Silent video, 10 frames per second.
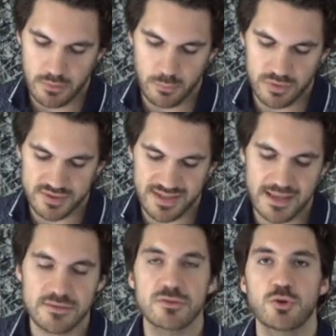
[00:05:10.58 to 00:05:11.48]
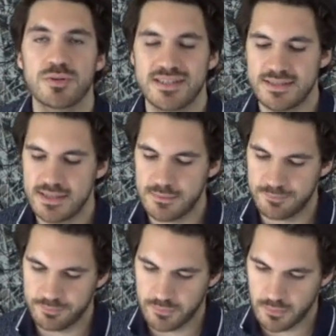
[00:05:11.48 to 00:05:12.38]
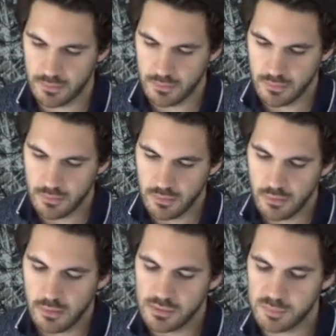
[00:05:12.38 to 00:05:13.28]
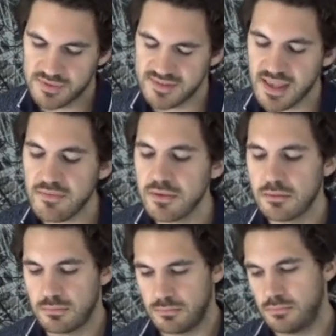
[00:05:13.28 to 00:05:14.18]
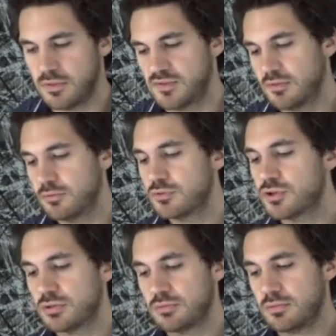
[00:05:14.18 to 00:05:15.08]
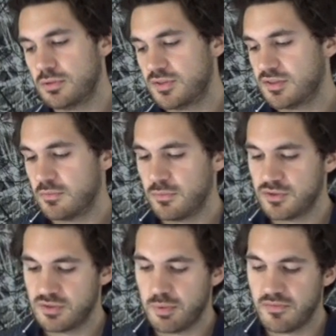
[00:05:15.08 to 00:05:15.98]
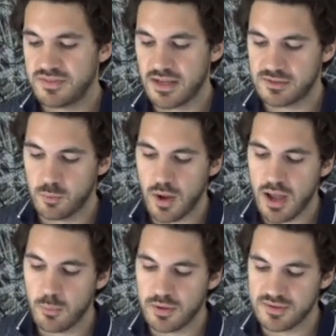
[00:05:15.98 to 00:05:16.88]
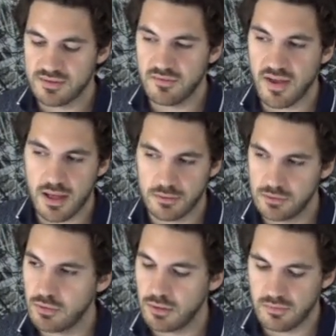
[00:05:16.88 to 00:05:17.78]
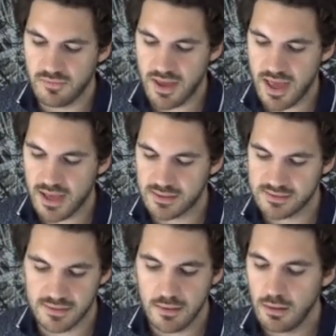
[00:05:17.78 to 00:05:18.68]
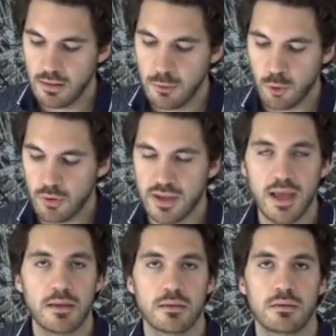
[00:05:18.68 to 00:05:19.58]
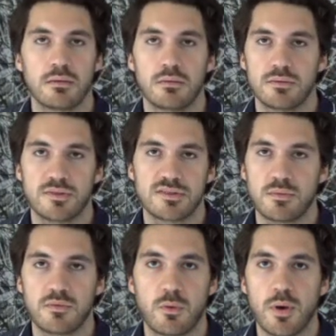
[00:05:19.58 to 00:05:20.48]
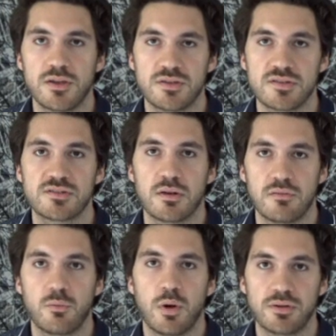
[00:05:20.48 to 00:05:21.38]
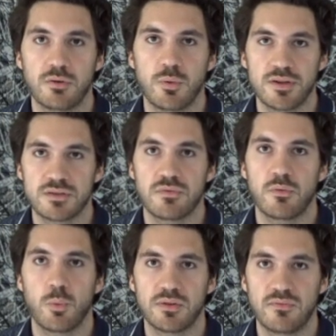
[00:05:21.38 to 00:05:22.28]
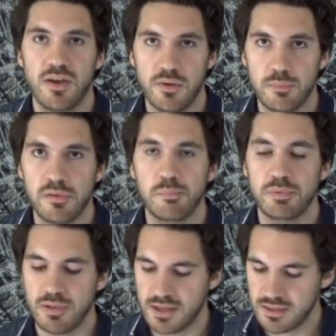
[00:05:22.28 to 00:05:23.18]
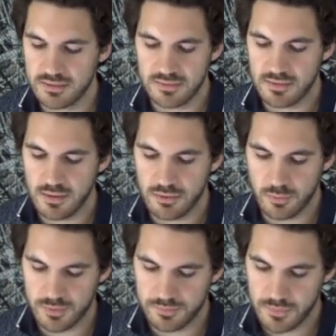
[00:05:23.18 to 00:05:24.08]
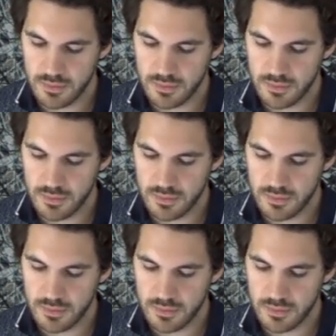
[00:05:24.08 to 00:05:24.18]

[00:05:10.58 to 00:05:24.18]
which is answer choice D. Number 7, the solution to the system of equations above is x, y. What is the value of x? Okay, system of equations, solve one equation for one variable, plug it into the other one.